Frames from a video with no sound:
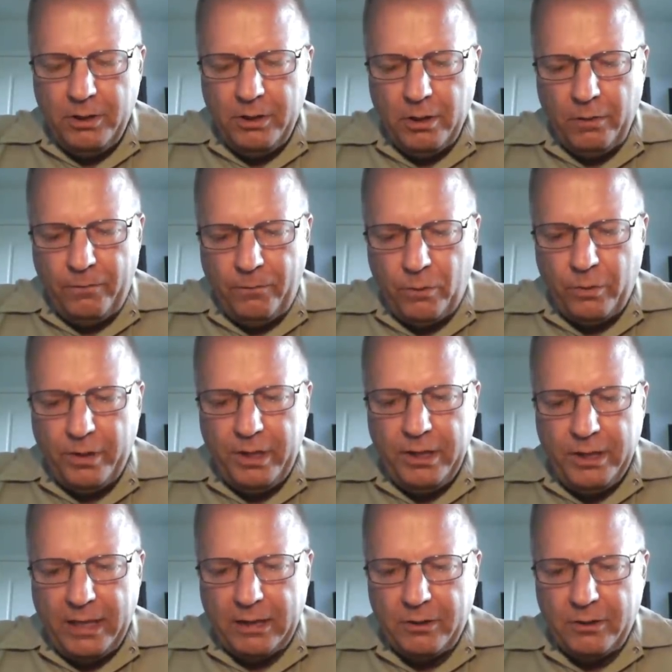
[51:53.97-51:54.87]
You know, for
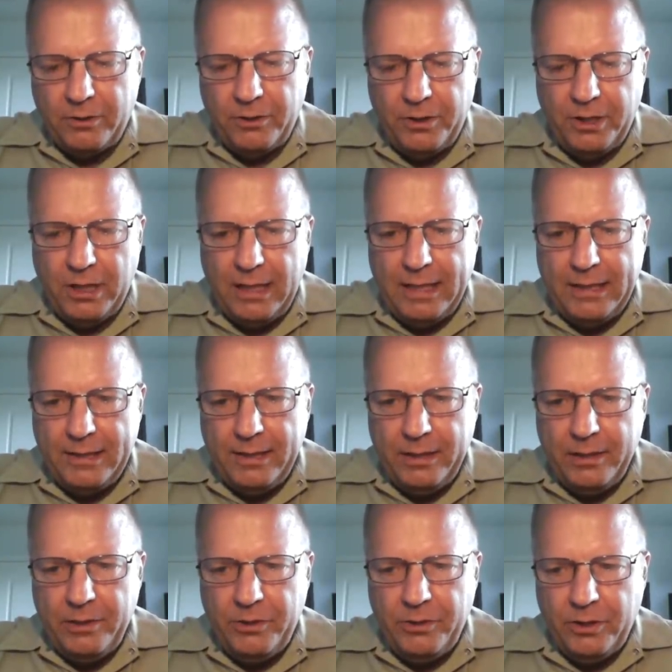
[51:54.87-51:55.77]
these
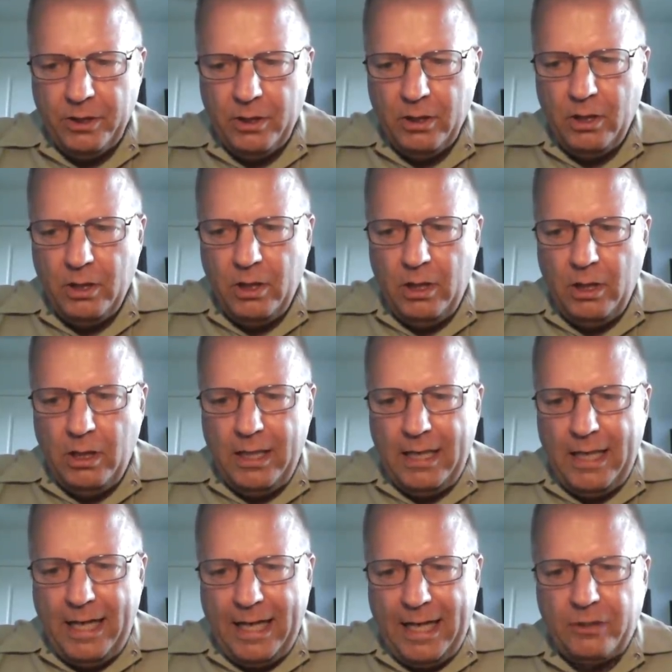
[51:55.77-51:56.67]
exercises,
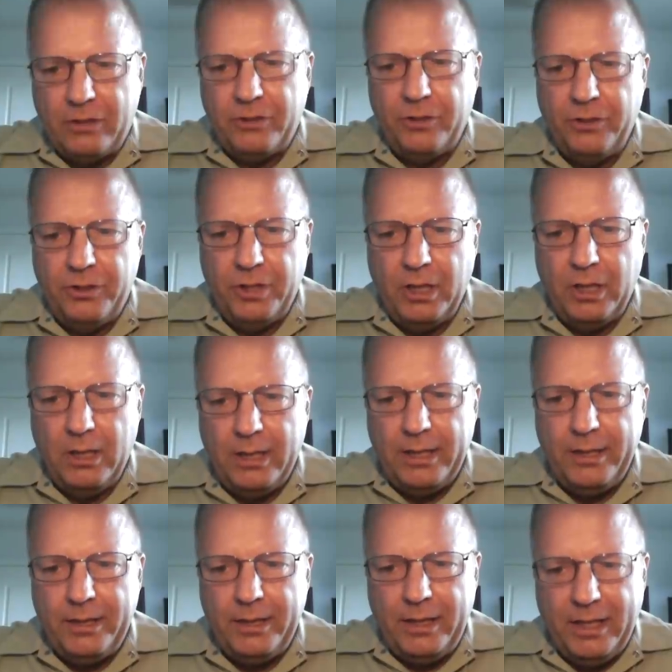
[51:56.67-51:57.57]

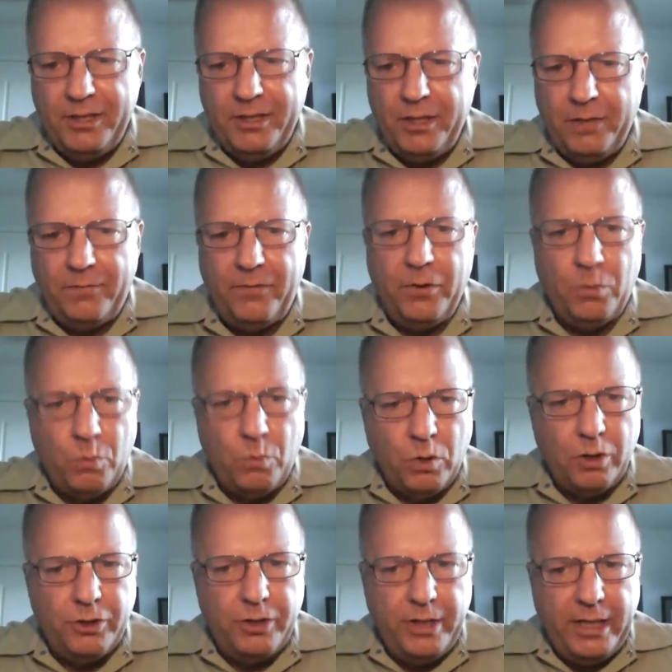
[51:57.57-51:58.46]
exercise as if the
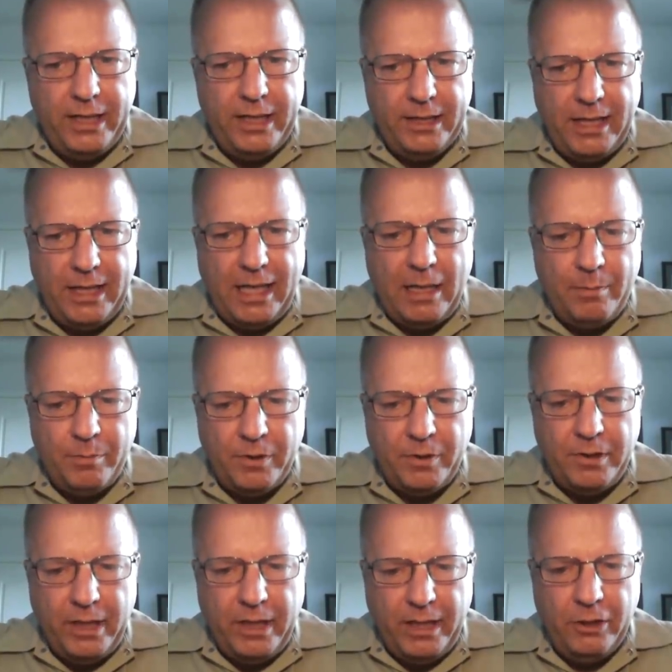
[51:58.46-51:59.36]
worst day has
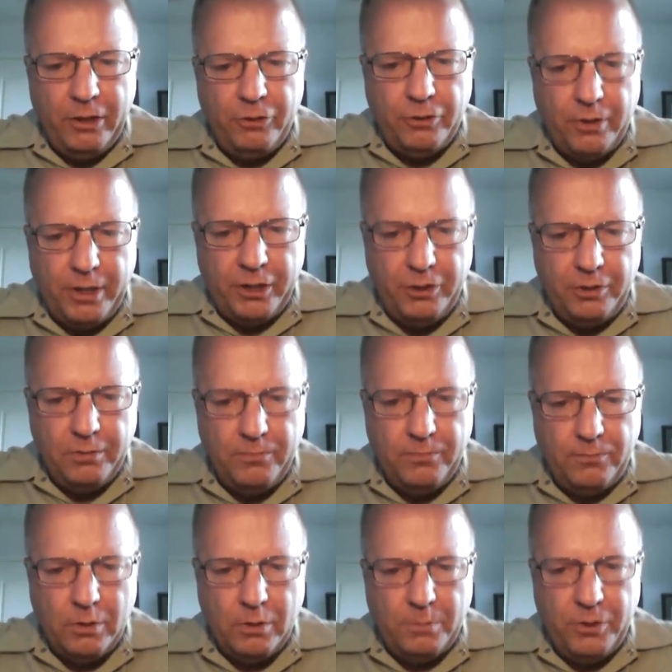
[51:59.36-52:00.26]
happened and
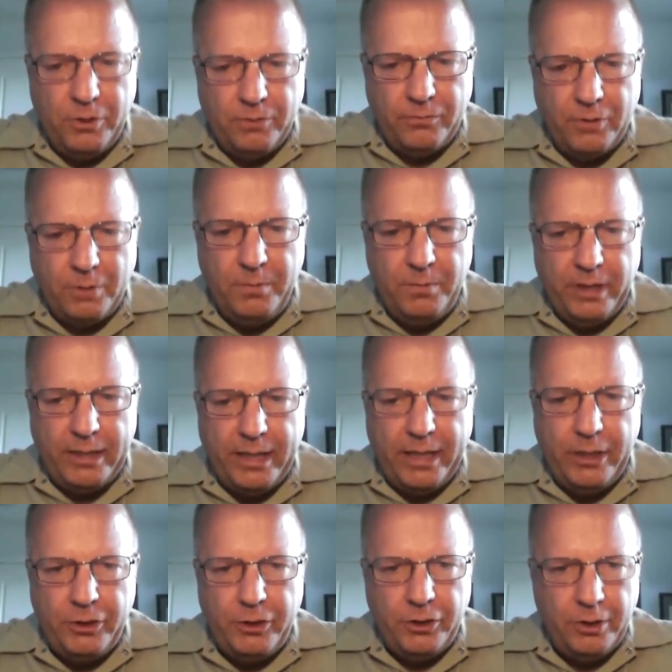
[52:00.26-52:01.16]
traditional forms of
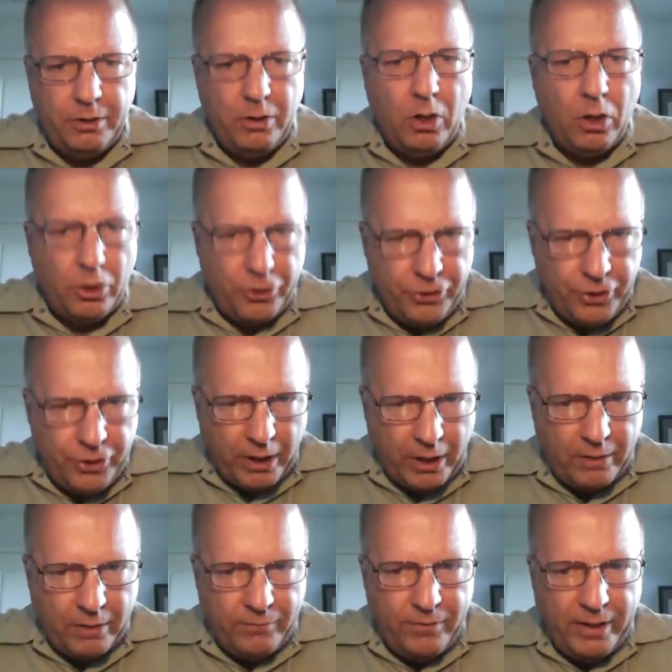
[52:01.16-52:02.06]
communication
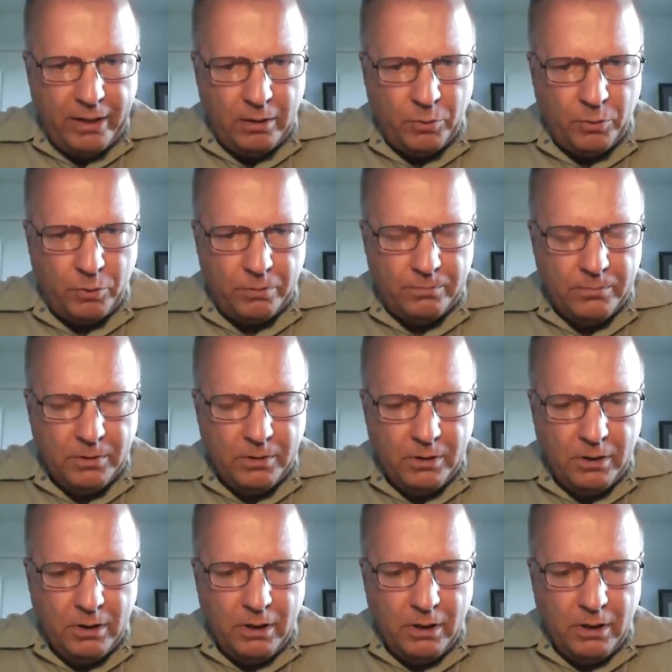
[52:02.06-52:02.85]
not available.